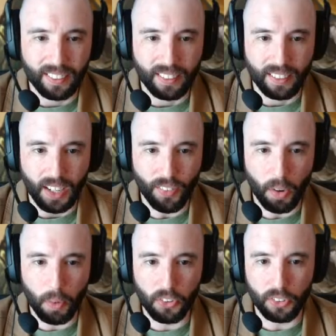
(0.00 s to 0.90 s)
If I
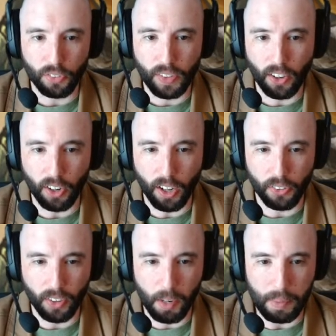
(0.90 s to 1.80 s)
wasn't a failed
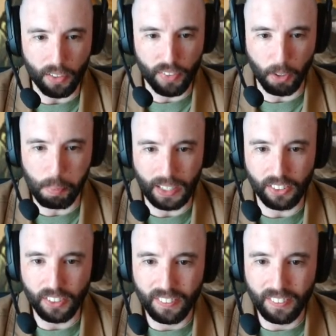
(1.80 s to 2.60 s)
author, I'd be a failed painter.